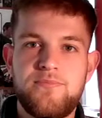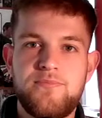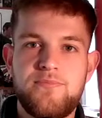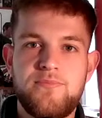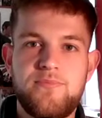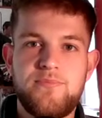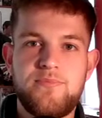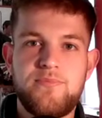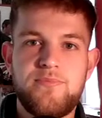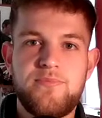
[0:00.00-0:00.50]

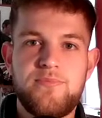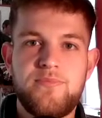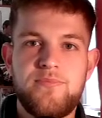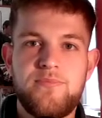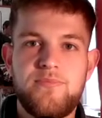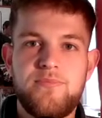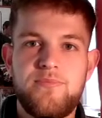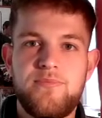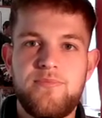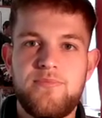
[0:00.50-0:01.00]

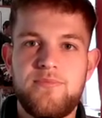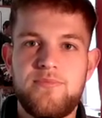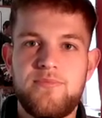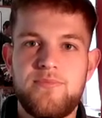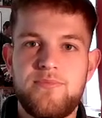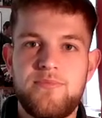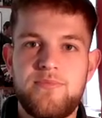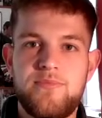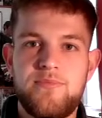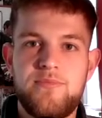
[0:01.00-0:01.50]

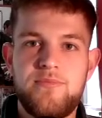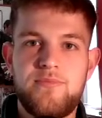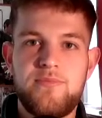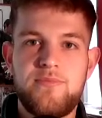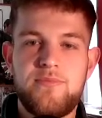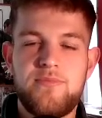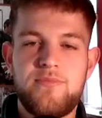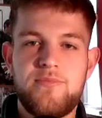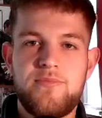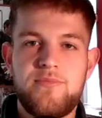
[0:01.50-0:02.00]

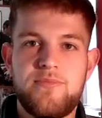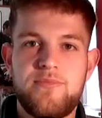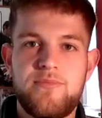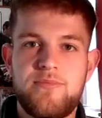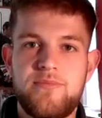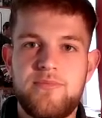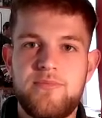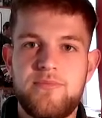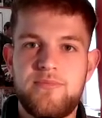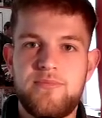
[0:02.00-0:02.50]

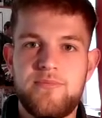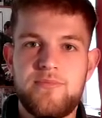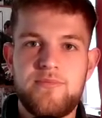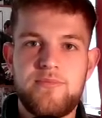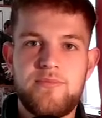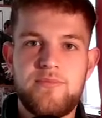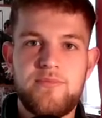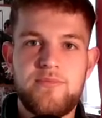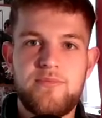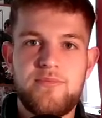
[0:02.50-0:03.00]

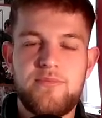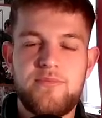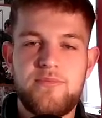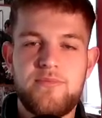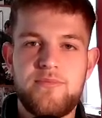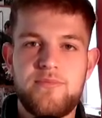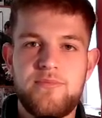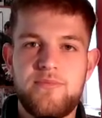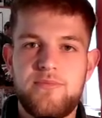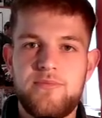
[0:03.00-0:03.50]

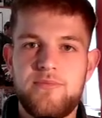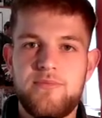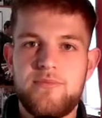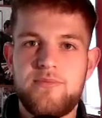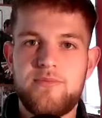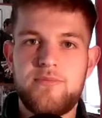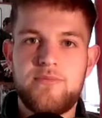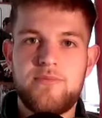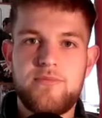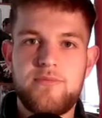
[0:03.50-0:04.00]

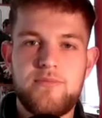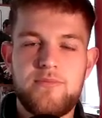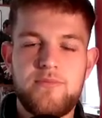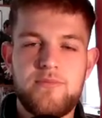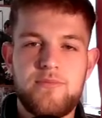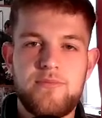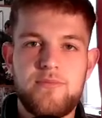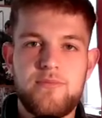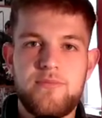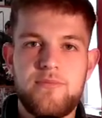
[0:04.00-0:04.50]

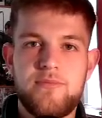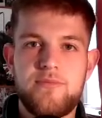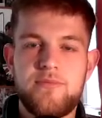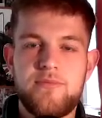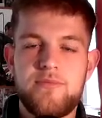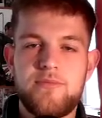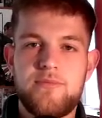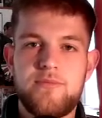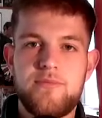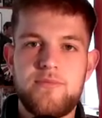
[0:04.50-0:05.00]

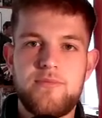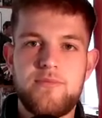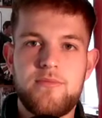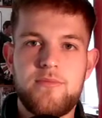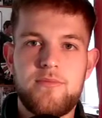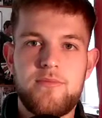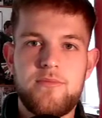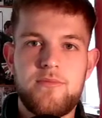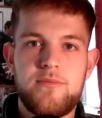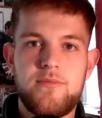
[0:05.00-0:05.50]

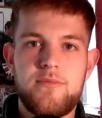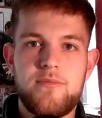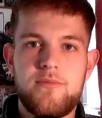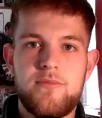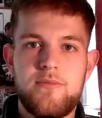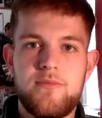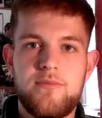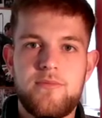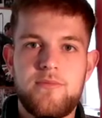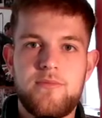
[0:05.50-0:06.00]

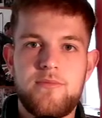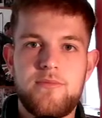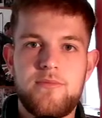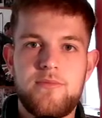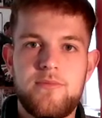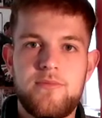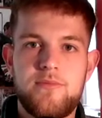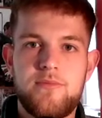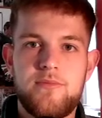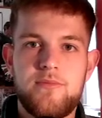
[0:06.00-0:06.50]

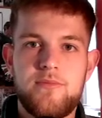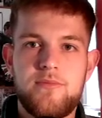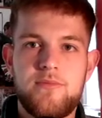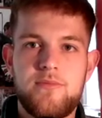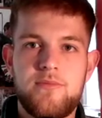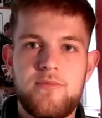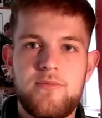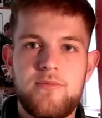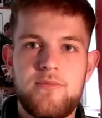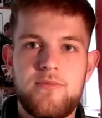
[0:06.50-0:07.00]

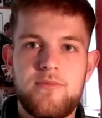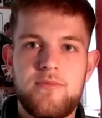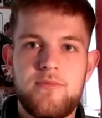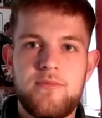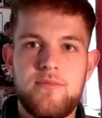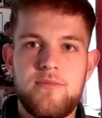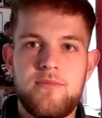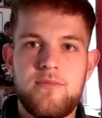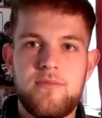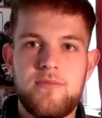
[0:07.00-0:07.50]

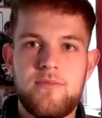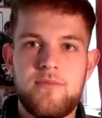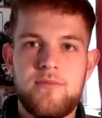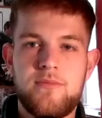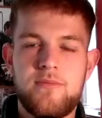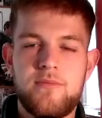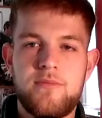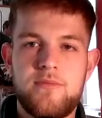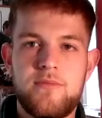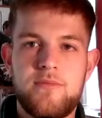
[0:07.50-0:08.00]
[no speech]